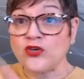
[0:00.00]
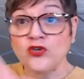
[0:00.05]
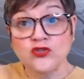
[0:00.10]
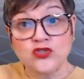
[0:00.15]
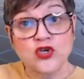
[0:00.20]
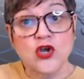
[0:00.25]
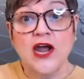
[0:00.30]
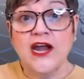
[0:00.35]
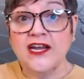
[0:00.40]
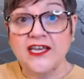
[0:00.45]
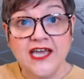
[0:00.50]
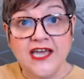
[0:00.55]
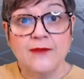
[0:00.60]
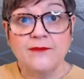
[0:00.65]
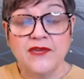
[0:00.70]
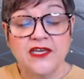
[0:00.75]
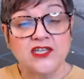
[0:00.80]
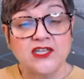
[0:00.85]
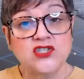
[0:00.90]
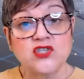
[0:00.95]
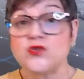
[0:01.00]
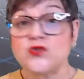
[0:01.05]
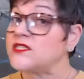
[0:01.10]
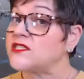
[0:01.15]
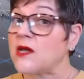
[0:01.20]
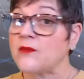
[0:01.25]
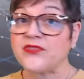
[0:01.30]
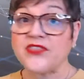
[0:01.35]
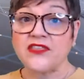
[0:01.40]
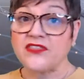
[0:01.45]
are you trying to get me to do
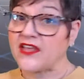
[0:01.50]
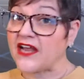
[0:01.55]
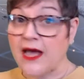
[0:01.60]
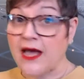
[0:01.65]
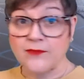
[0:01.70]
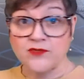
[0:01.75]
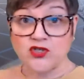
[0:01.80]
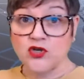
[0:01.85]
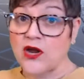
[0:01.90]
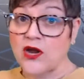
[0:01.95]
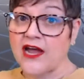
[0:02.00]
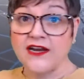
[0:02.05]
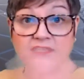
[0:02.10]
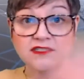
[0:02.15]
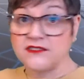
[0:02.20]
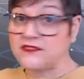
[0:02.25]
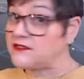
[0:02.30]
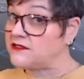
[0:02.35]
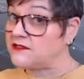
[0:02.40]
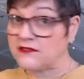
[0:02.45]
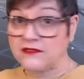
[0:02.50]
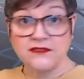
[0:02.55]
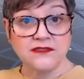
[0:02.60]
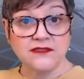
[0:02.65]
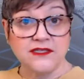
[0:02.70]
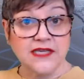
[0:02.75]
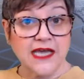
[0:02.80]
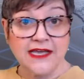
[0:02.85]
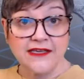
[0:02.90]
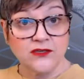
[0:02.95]
something that I'm trying to
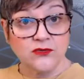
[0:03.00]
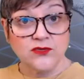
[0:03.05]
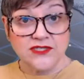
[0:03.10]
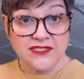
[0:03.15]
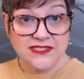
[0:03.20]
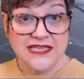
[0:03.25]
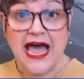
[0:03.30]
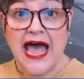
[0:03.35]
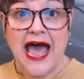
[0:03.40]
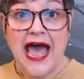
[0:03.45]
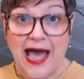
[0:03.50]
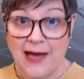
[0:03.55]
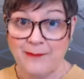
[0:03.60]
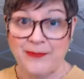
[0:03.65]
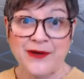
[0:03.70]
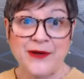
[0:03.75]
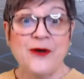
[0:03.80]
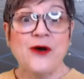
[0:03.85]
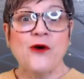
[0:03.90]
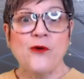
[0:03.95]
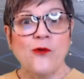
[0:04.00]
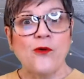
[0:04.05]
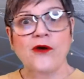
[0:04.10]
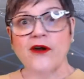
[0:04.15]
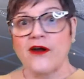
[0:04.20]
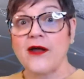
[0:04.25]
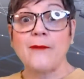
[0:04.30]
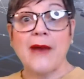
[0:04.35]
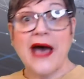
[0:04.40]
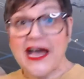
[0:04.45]
get you to stop?
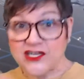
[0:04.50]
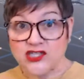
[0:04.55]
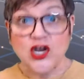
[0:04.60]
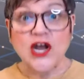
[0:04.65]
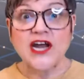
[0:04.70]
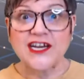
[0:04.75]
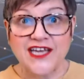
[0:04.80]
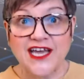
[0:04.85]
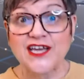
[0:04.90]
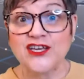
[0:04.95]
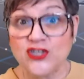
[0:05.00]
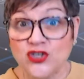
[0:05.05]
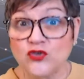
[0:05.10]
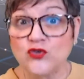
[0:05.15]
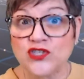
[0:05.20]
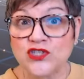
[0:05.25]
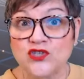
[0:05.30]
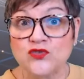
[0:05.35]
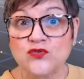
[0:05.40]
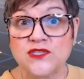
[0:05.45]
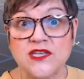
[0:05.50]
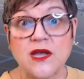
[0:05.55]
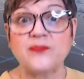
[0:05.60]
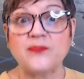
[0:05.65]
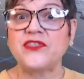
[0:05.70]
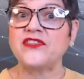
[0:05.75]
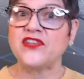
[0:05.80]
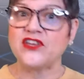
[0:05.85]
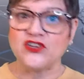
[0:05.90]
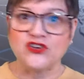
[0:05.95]
Or am I trying to get you to do
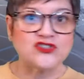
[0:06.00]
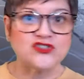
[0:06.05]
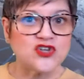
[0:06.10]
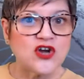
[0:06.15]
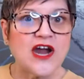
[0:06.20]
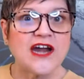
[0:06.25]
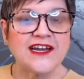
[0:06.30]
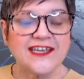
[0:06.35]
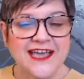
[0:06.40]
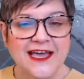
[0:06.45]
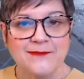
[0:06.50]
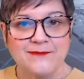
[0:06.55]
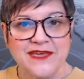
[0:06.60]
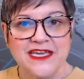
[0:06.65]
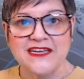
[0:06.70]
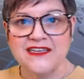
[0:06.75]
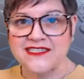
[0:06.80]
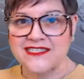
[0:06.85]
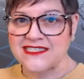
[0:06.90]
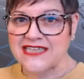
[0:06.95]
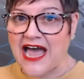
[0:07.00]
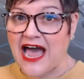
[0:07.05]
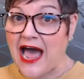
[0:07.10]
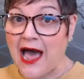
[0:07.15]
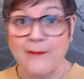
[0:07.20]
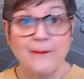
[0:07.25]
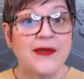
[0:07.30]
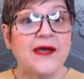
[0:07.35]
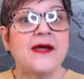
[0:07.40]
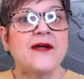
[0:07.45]
something that you're trying to get me to
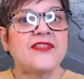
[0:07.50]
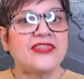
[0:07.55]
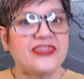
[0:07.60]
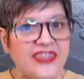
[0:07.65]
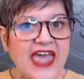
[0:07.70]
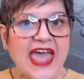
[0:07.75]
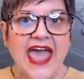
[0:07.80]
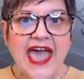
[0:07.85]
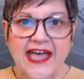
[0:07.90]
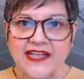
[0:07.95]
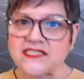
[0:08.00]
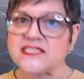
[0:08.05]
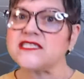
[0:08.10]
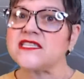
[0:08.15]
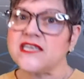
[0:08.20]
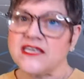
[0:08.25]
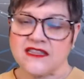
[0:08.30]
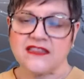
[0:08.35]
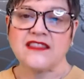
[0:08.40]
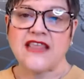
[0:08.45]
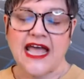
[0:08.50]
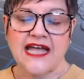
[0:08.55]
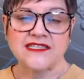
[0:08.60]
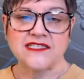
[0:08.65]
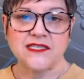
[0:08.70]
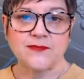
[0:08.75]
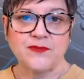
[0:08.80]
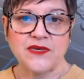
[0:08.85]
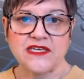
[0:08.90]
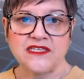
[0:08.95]
stop? That's
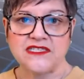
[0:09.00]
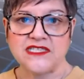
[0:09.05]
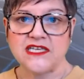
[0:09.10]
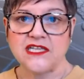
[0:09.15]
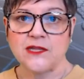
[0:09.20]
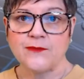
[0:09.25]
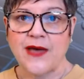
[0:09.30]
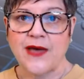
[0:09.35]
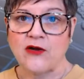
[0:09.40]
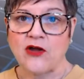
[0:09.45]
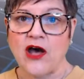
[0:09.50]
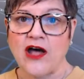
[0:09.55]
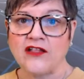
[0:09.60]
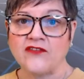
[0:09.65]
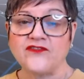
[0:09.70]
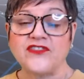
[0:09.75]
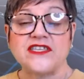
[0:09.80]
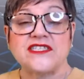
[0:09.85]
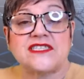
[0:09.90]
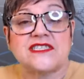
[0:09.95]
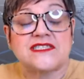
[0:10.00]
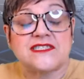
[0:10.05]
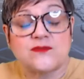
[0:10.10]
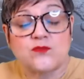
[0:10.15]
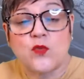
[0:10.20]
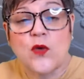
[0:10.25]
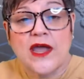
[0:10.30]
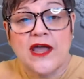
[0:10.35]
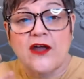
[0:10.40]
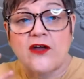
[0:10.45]
the big deal about all of this, is
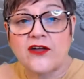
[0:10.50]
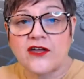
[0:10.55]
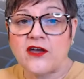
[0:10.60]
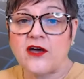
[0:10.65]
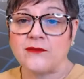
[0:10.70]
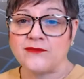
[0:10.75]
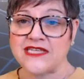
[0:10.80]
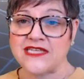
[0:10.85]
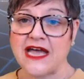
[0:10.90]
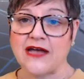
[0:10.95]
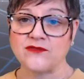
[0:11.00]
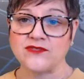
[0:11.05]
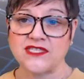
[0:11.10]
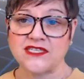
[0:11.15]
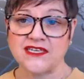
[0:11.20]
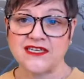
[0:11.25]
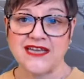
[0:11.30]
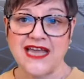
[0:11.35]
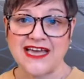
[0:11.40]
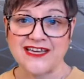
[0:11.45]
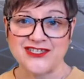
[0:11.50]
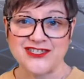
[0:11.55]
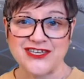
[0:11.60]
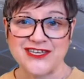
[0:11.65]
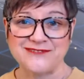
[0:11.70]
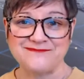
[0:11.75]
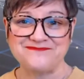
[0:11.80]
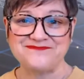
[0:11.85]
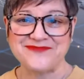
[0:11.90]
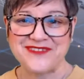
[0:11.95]
where it comes down to connection,
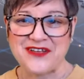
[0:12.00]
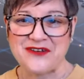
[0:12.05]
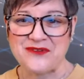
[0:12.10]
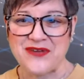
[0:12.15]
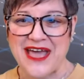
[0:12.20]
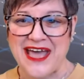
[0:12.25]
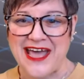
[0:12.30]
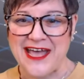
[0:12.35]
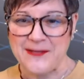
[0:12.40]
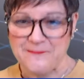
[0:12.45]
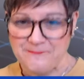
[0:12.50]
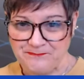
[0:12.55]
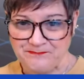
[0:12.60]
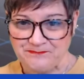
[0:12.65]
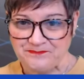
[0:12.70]
okay?